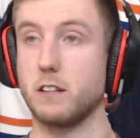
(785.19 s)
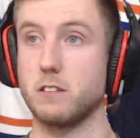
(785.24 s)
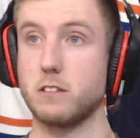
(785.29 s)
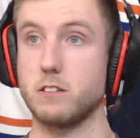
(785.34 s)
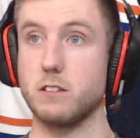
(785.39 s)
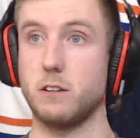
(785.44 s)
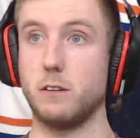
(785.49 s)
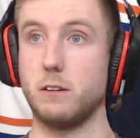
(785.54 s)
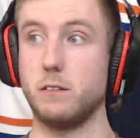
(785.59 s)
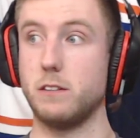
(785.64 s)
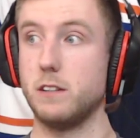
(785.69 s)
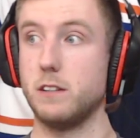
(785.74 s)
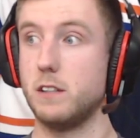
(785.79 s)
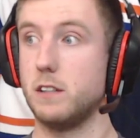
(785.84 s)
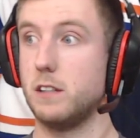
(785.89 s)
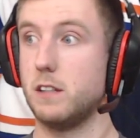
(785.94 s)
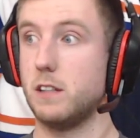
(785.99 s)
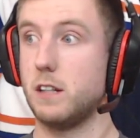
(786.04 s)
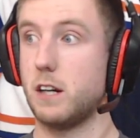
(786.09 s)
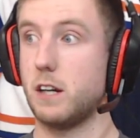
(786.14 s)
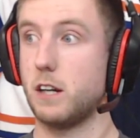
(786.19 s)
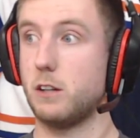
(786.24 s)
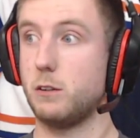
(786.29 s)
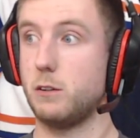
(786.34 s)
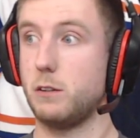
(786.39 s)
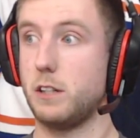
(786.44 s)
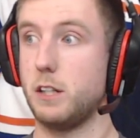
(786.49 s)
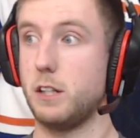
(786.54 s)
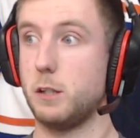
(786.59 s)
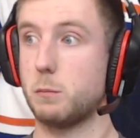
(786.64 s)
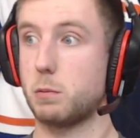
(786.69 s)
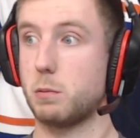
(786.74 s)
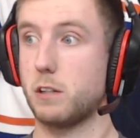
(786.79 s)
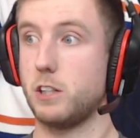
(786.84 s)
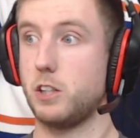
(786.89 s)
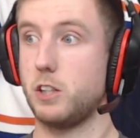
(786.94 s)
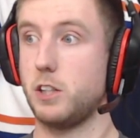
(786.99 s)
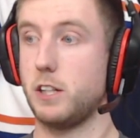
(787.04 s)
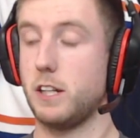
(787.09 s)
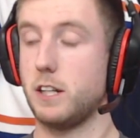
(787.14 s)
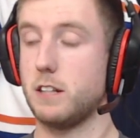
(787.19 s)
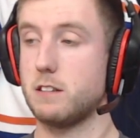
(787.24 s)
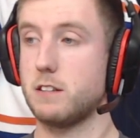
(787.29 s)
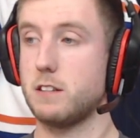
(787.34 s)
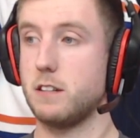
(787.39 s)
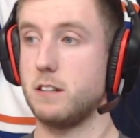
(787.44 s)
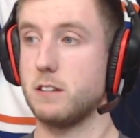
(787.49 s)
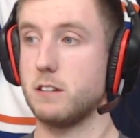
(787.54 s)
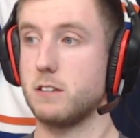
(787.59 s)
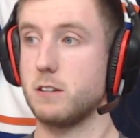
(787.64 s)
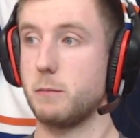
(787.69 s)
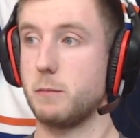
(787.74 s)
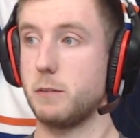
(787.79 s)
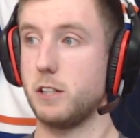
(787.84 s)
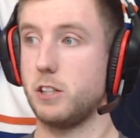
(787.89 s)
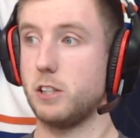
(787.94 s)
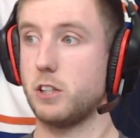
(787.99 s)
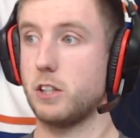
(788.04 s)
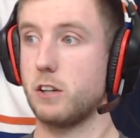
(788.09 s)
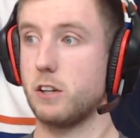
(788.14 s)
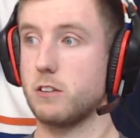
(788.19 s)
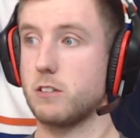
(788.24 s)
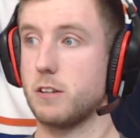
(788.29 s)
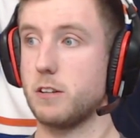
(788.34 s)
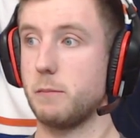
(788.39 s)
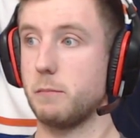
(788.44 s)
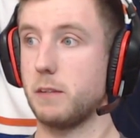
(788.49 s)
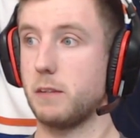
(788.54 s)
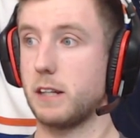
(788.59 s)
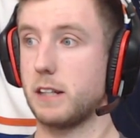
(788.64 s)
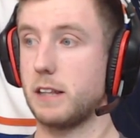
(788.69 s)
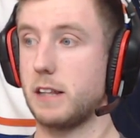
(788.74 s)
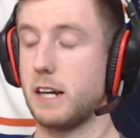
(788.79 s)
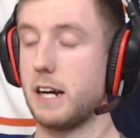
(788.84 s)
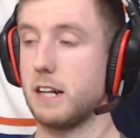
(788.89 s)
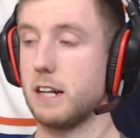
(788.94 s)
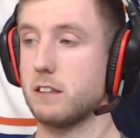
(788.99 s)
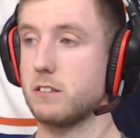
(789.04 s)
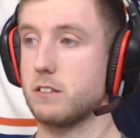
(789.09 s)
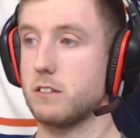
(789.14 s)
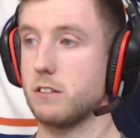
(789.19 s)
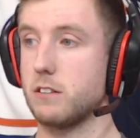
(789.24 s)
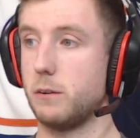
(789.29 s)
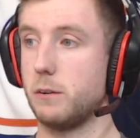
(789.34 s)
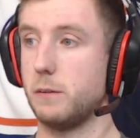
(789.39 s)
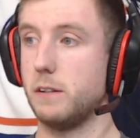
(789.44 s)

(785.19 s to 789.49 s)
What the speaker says: So I knew he'd appreciate seeing somebody share something like that. So